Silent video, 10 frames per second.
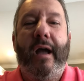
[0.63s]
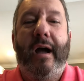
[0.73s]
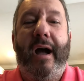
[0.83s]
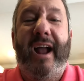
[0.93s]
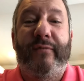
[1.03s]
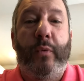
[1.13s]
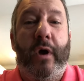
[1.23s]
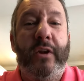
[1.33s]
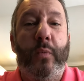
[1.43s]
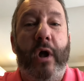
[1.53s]
Hi,
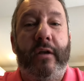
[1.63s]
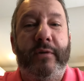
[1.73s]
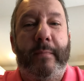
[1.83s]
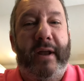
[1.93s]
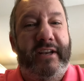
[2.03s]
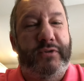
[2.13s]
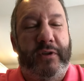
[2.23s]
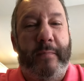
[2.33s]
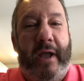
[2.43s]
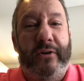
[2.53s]
everyone. Welcome to Mondays
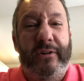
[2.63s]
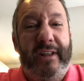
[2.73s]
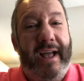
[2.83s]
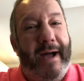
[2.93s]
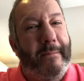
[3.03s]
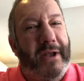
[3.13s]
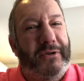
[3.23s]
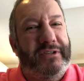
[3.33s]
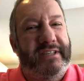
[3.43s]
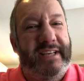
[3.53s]
with Michael. I'm
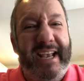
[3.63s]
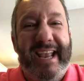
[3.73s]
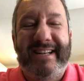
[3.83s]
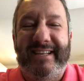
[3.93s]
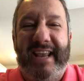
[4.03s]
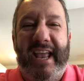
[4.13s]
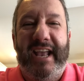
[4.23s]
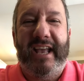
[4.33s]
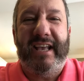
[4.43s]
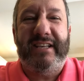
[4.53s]
Michael Dzik, and today
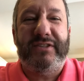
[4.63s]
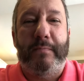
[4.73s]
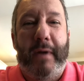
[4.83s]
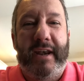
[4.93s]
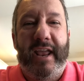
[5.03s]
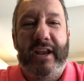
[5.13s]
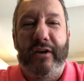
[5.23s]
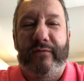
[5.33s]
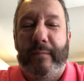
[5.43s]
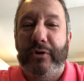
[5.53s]
is Monday,
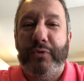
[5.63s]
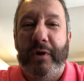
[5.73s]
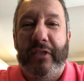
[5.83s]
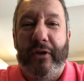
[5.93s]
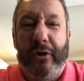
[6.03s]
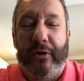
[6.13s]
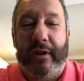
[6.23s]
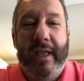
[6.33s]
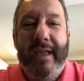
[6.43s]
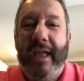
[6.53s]
November 23rd.
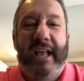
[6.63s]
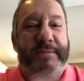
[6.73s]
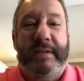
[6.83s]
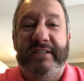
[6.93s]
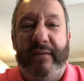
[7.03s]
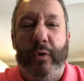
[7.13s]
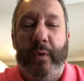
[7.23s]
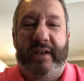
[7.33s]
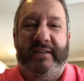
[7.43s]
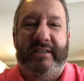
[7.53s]
It's been several
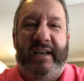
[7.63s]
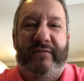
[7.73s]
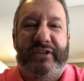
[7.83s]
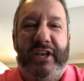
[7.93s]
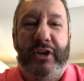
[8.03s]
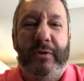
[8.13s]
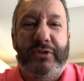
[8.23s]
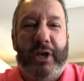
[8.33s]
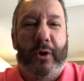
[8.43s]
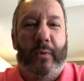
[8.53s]
weeks since I've seen you,
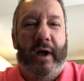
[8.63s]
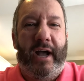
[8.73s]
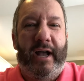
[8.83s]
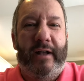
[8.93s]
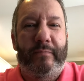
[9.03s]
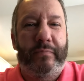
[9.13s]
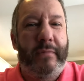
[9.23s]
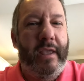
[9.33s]
so um,